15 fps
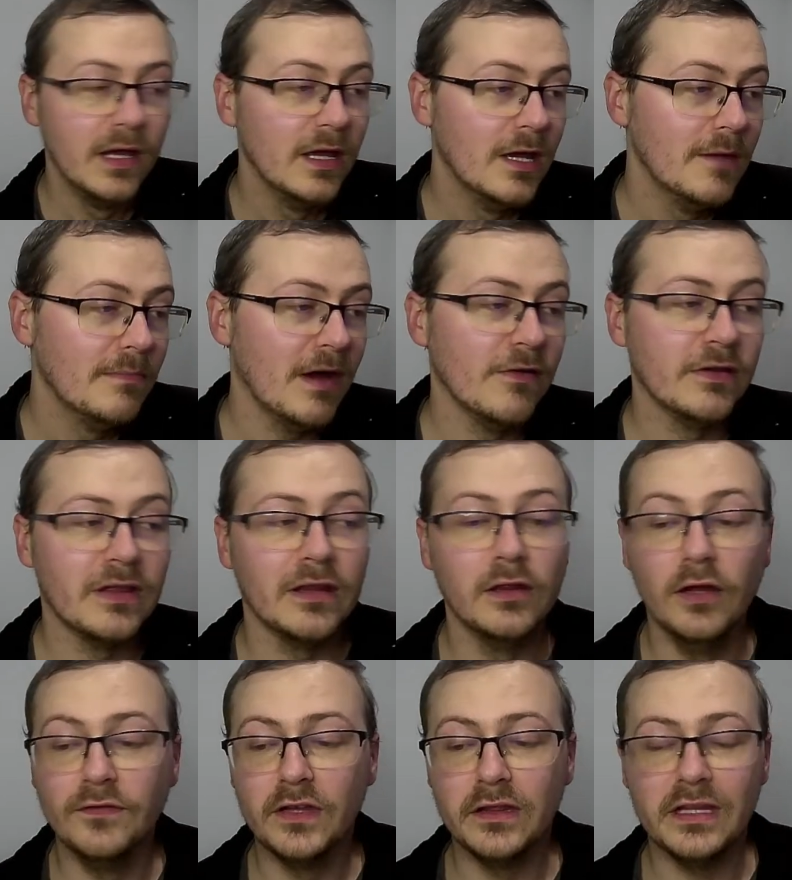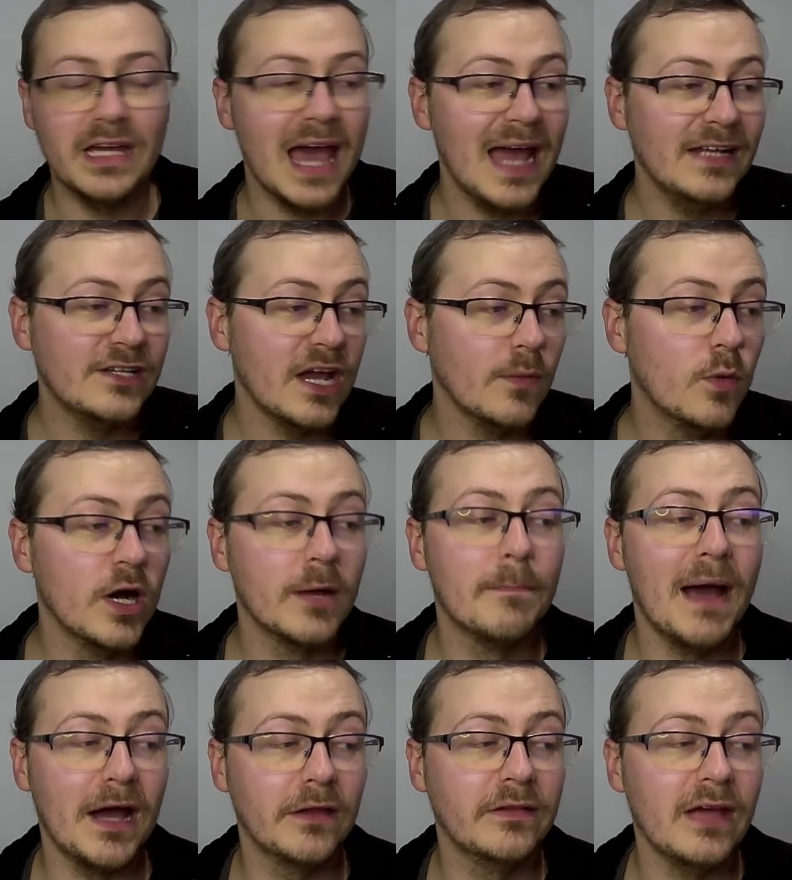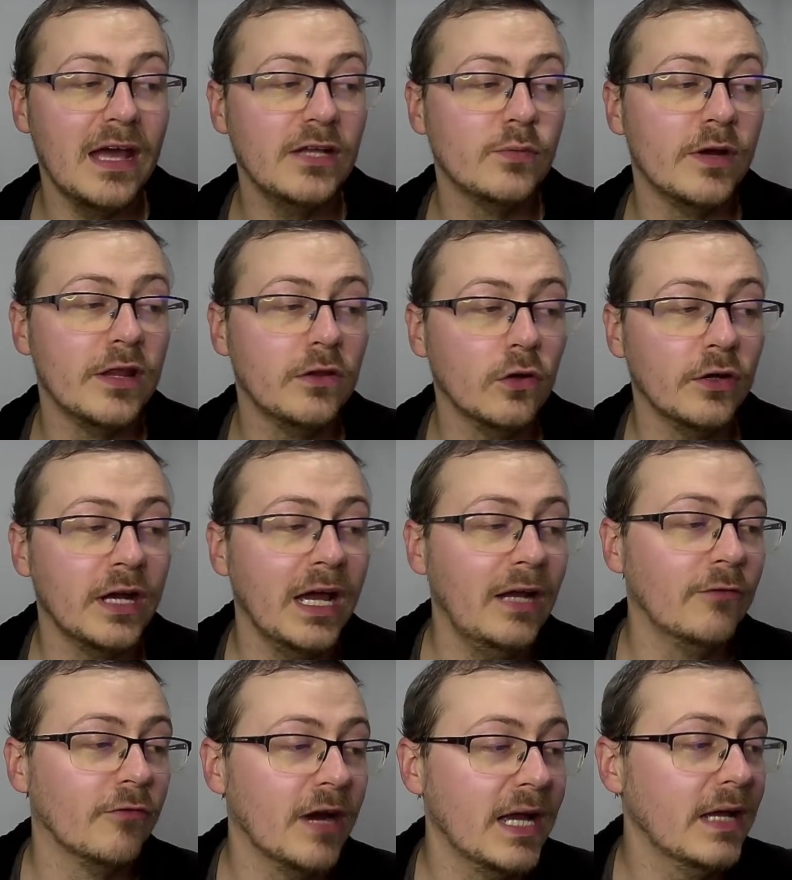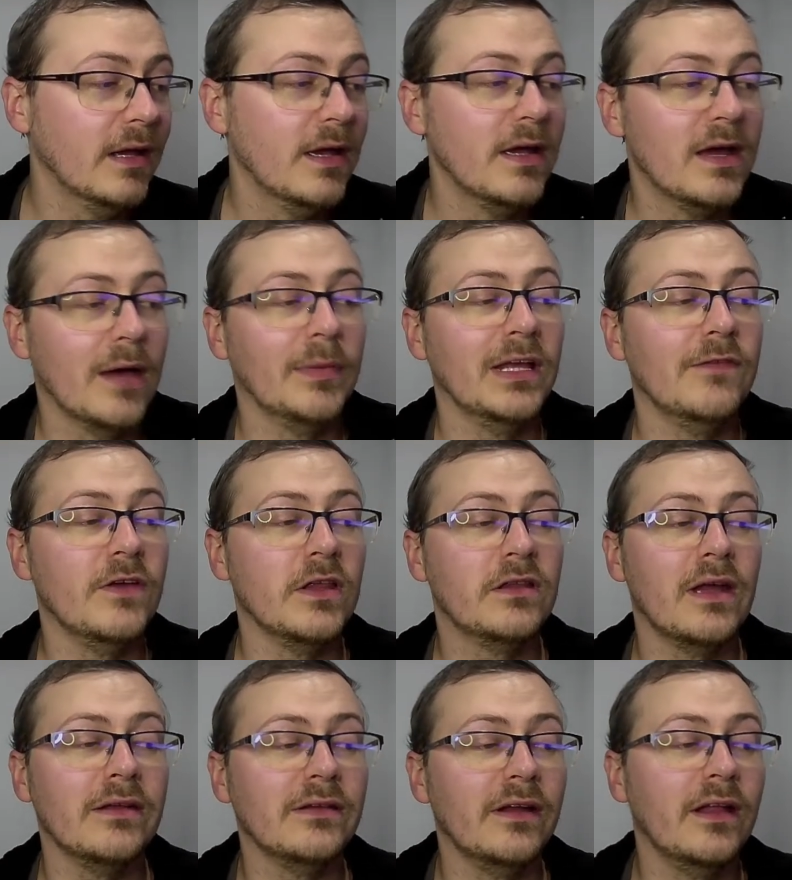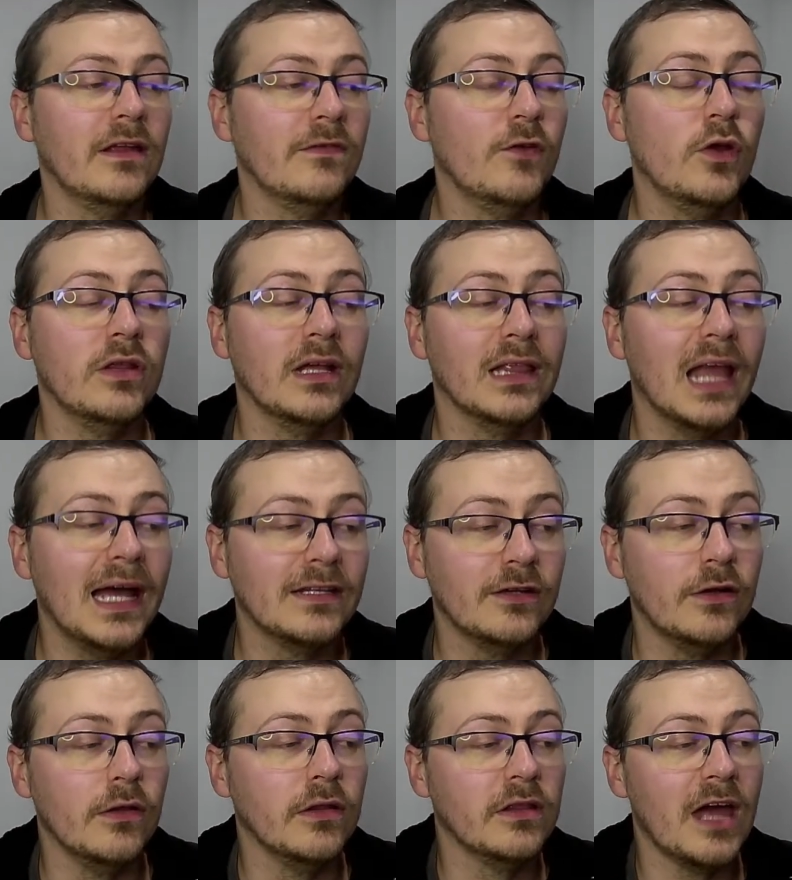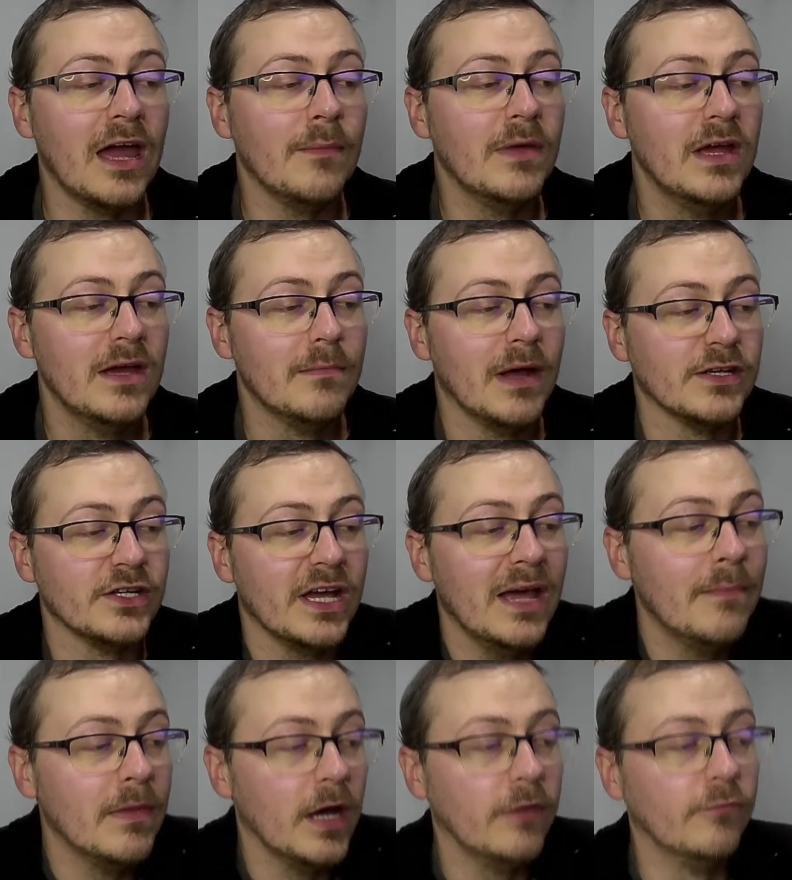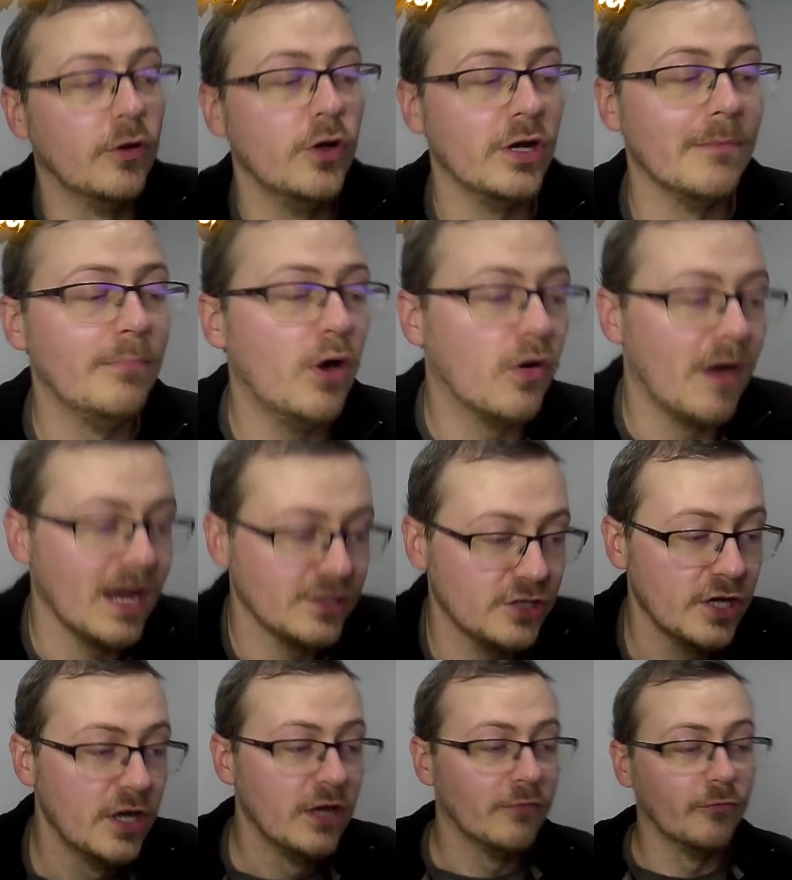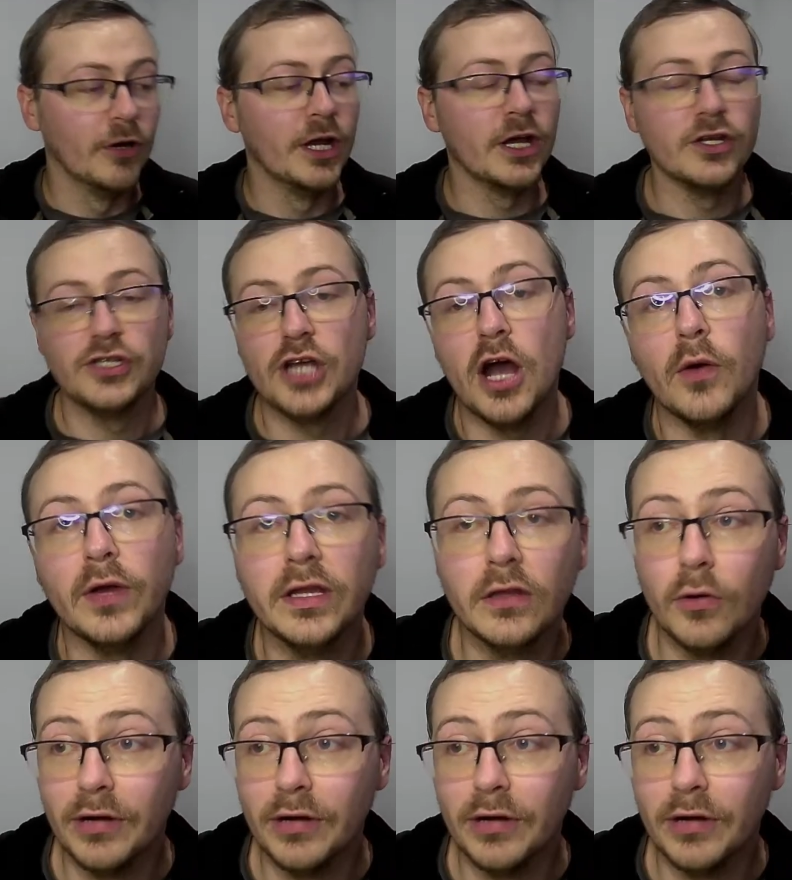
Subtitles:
Perry says, love to see AJ work backstage when he's done in ring. I believe he has stated in interviews he'd like to do the same. Imagine him and Root and Borash running a show. He's already